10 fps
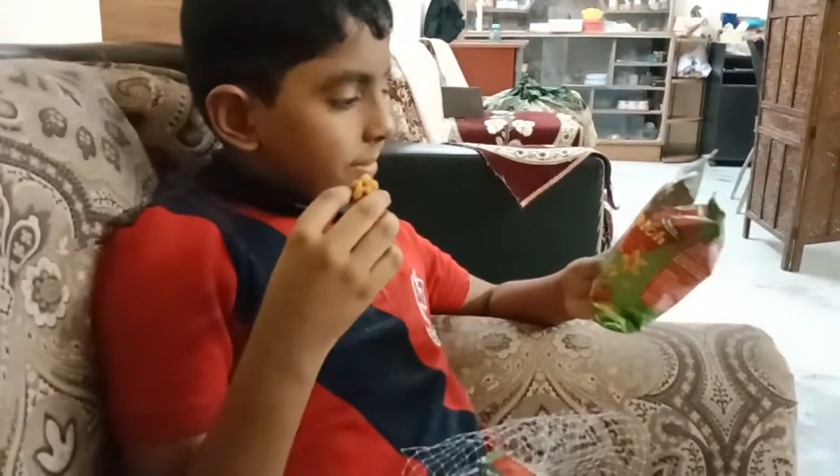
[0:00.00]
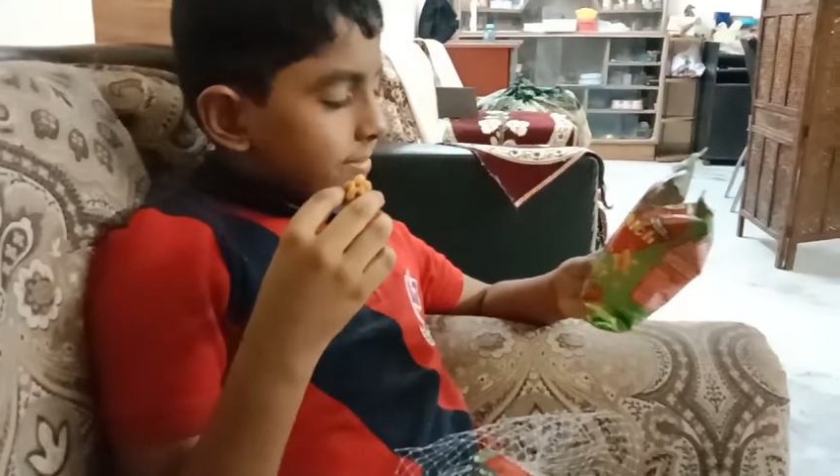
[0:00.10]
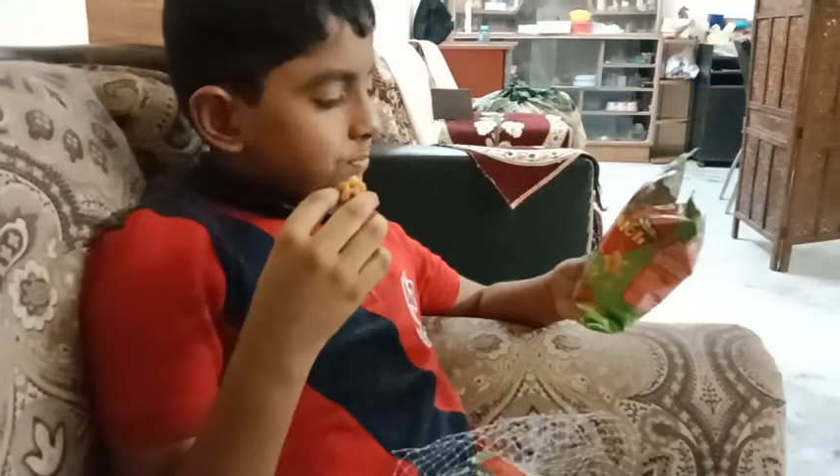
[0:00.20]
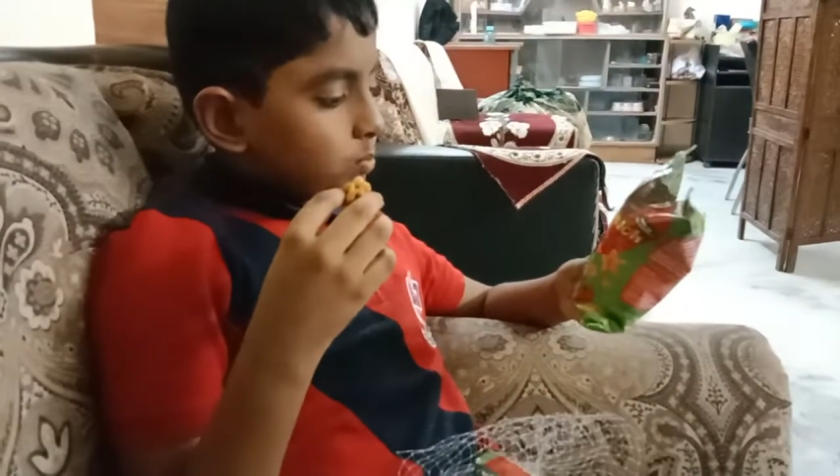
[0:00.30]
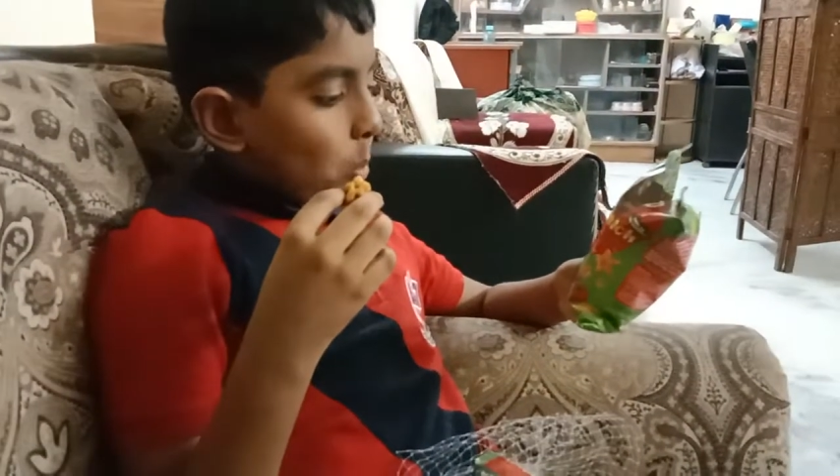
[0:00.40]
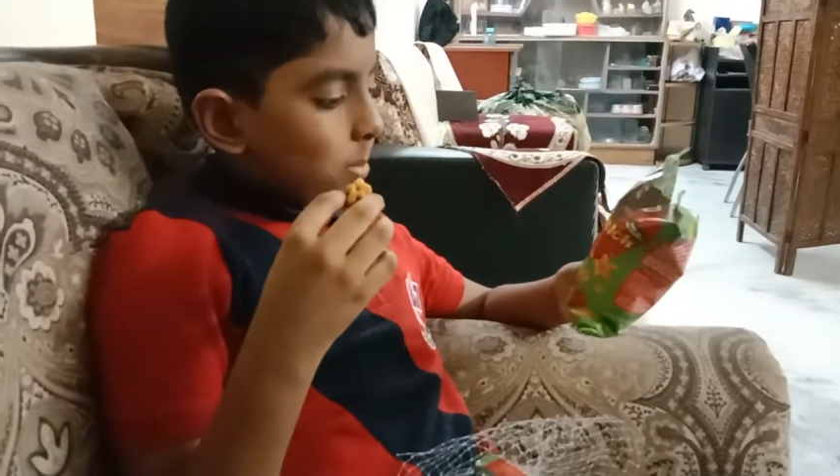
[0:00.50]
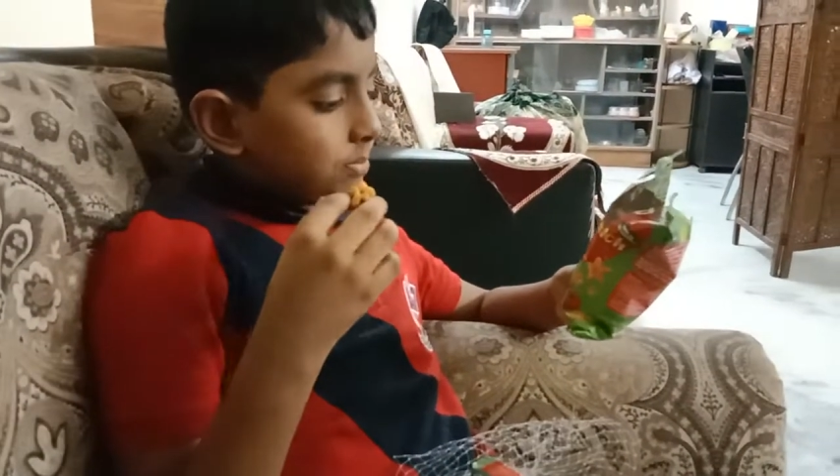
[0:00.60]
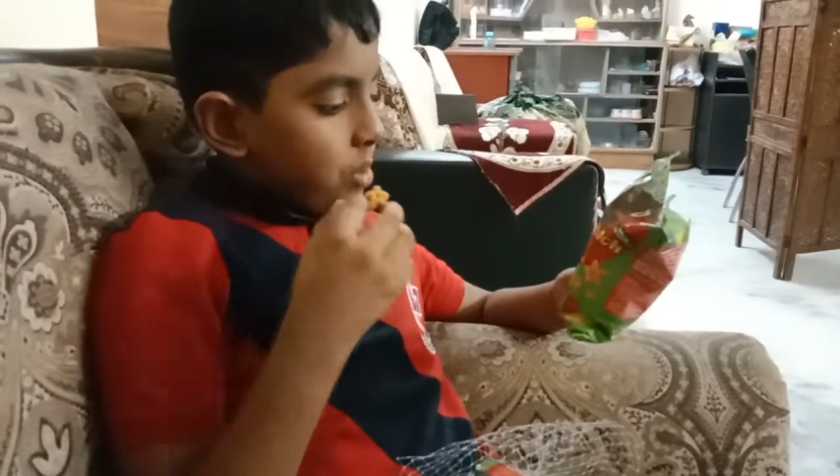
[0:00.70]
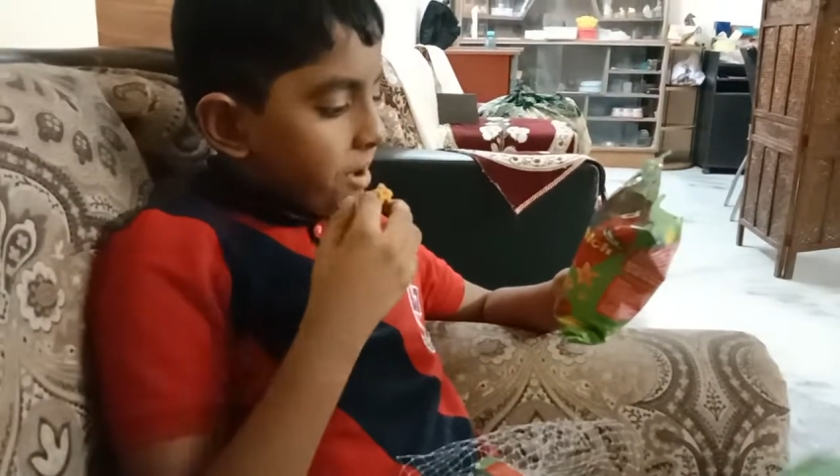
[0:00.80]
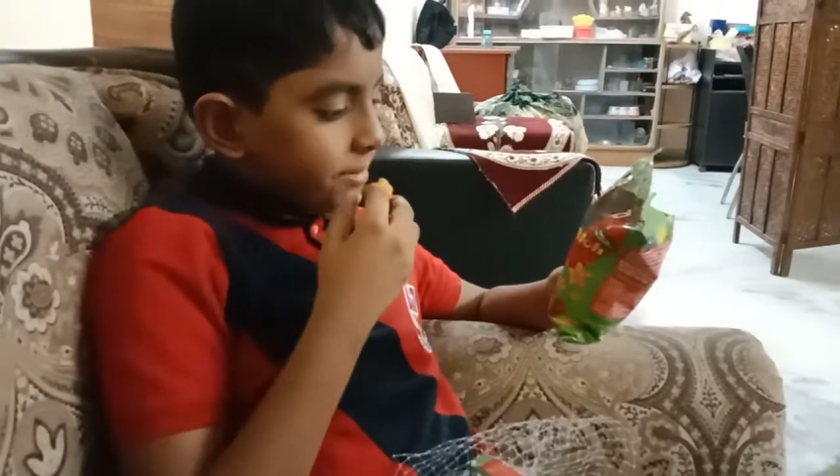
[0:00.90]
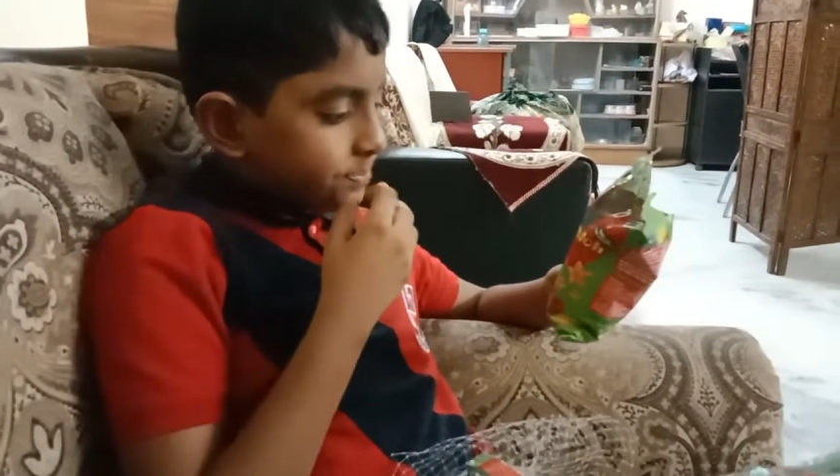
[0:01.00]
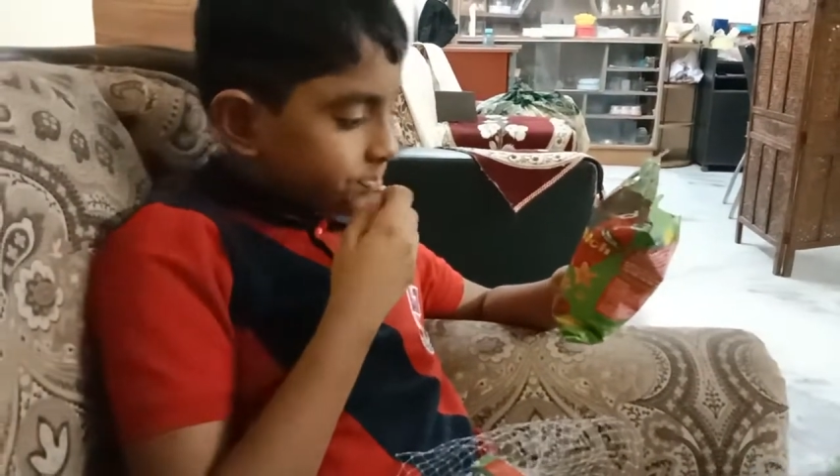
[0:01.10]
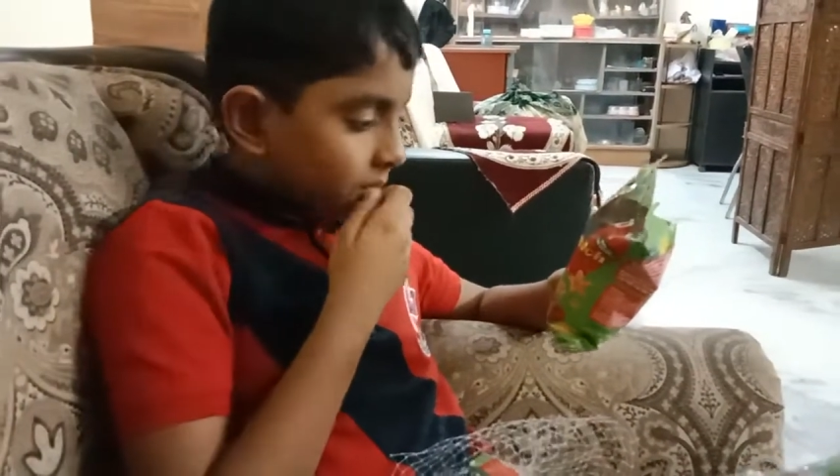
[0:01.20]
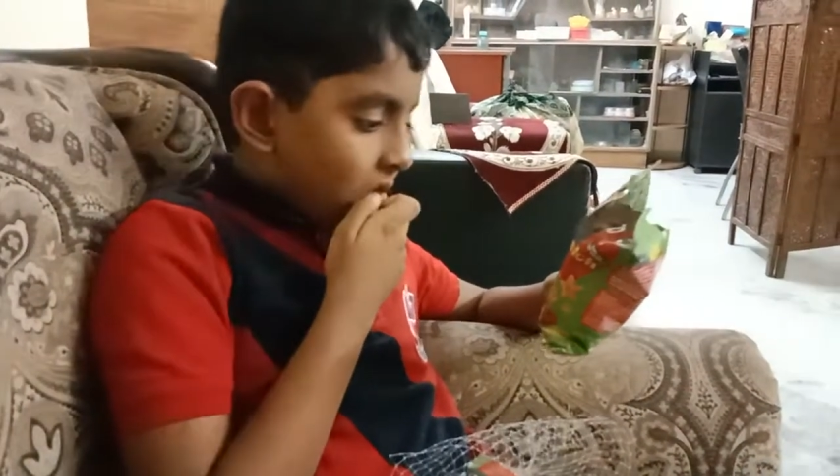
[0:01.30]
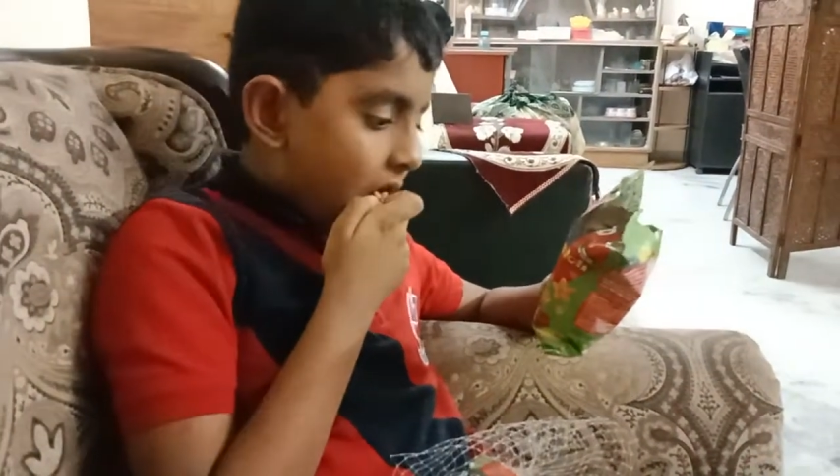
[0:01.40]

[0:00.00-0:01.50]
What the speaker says: So what is your final